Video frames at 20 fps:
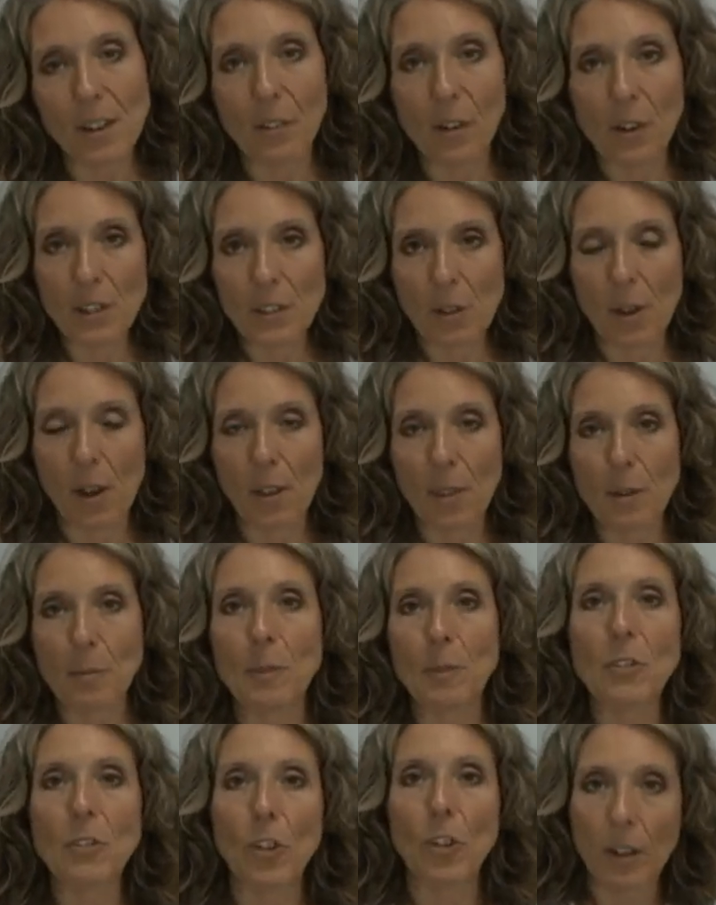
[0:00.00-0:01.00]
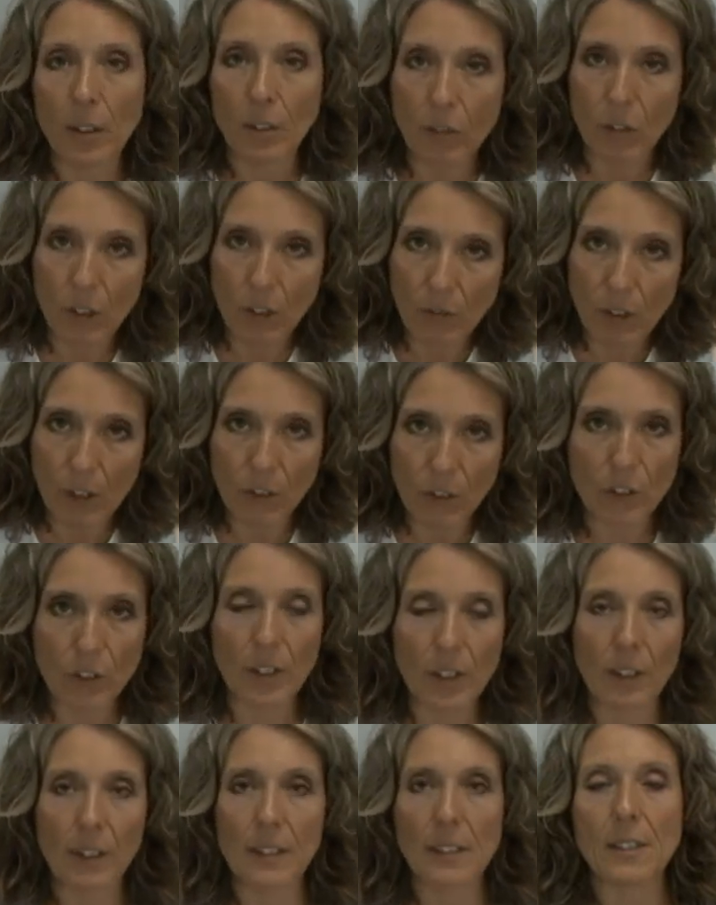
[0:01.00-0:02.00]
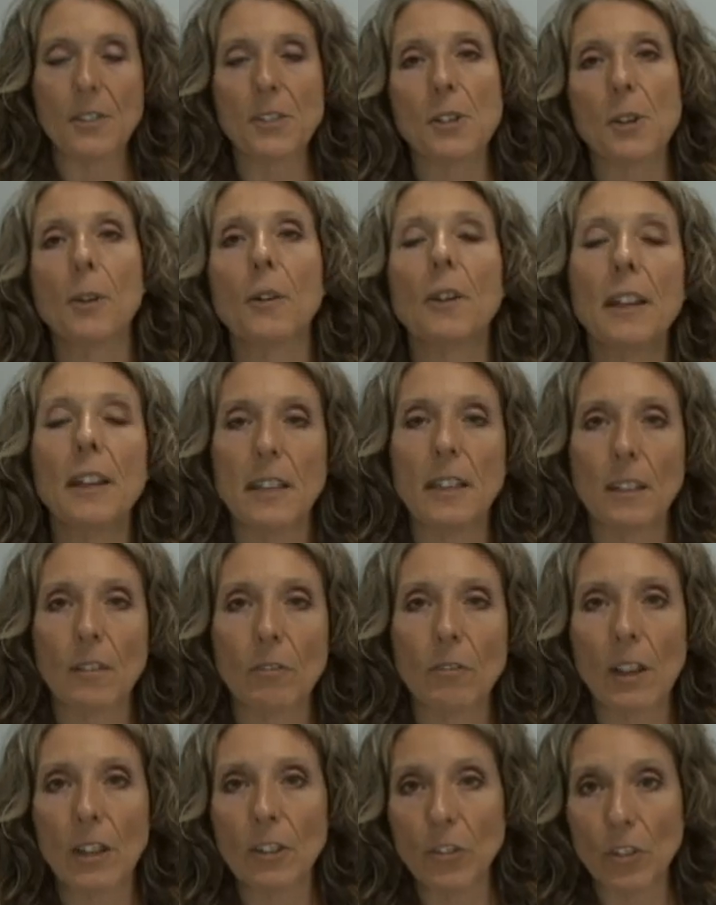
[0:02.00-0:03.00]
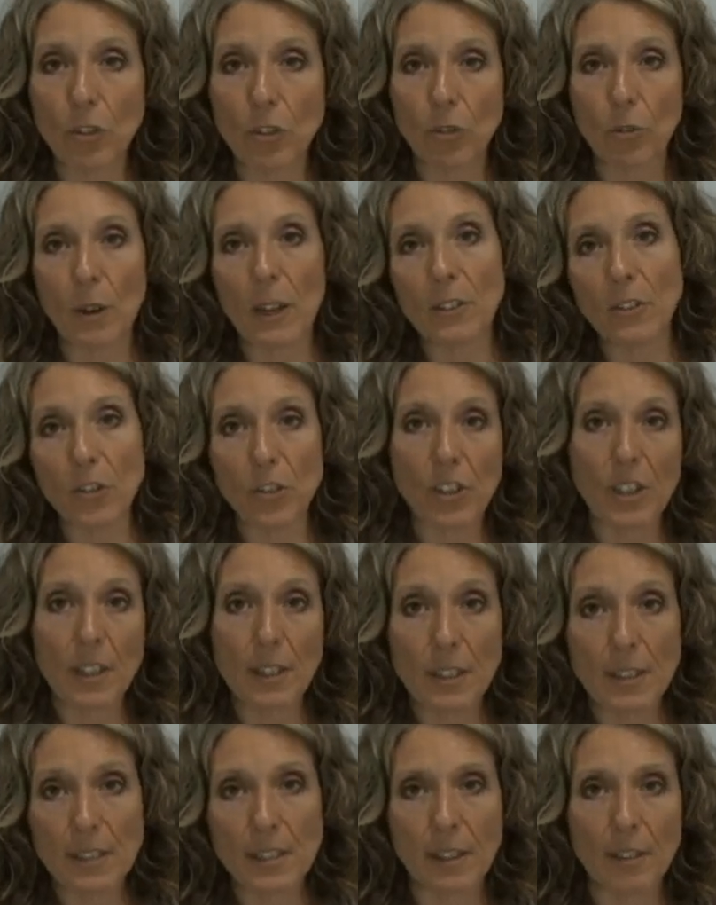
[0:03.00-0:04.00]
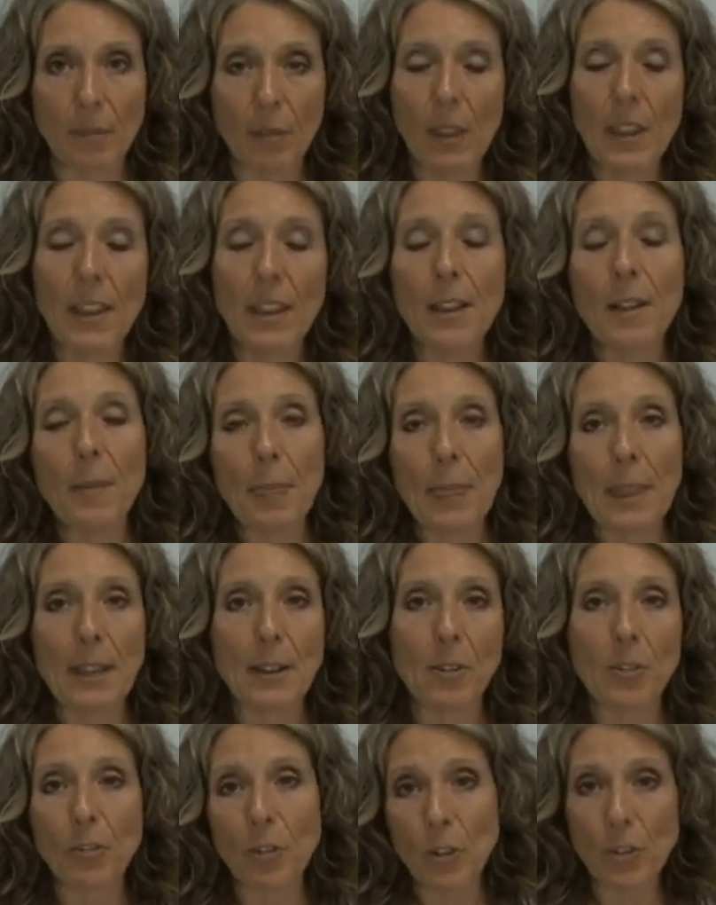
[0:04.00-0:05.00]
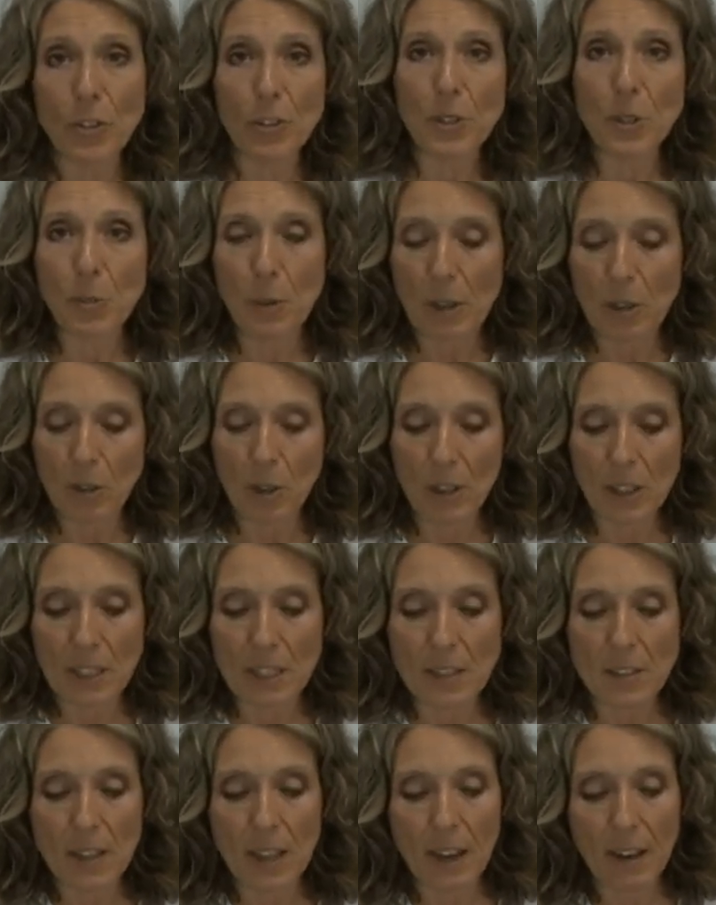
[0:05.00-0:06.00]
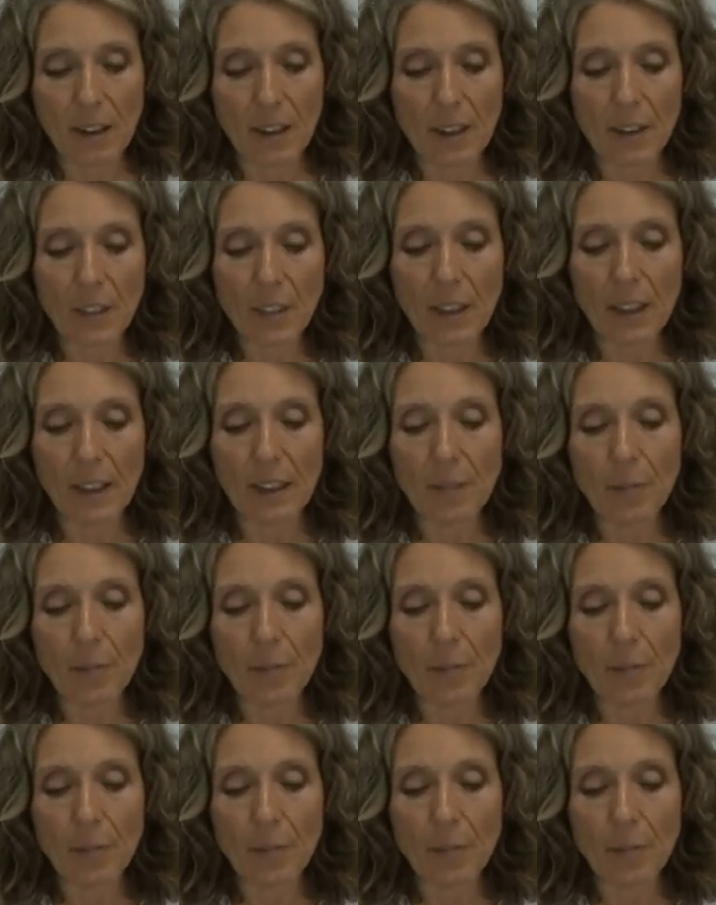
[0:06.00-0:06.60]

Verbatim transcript: I've always called them the junk food vegetarians who are eating veggie shred cheese and you know, fruit juice, sweetened cookies, and that kind of thing.